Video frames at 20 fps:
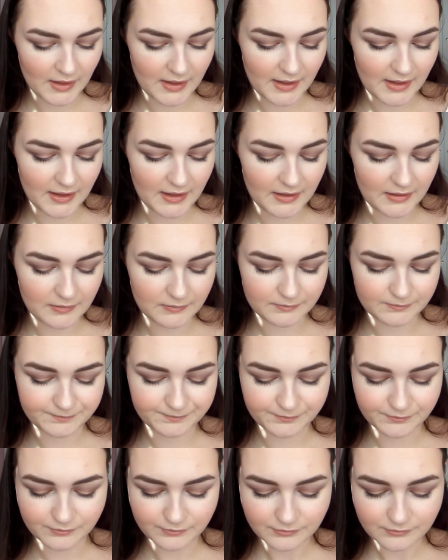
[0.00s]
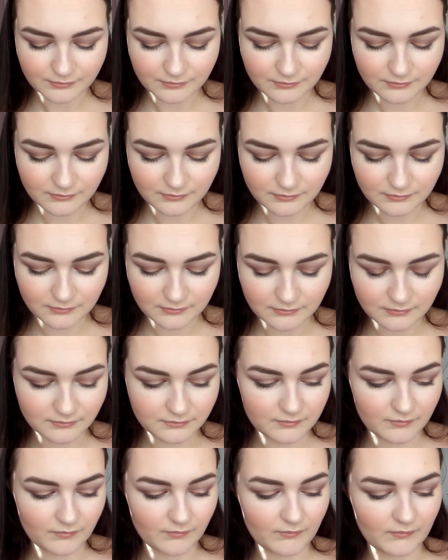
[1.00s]
Um,
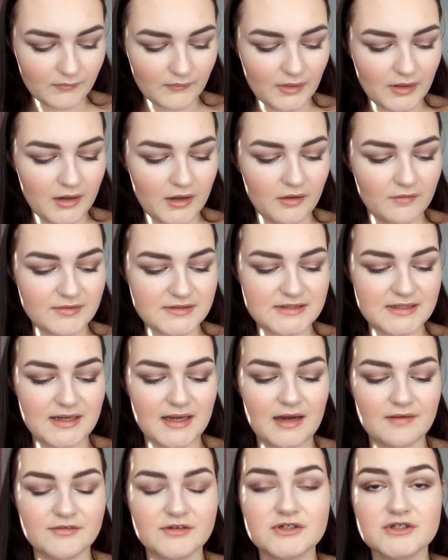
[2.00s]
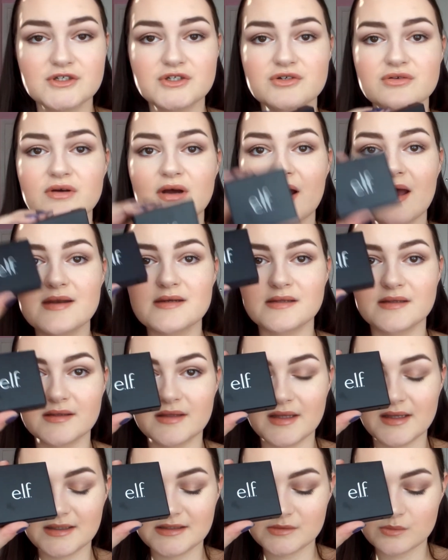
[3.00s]
I obviously haven't tried
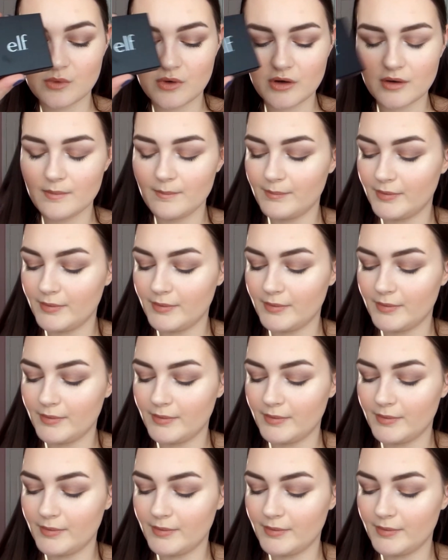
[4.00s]
this one,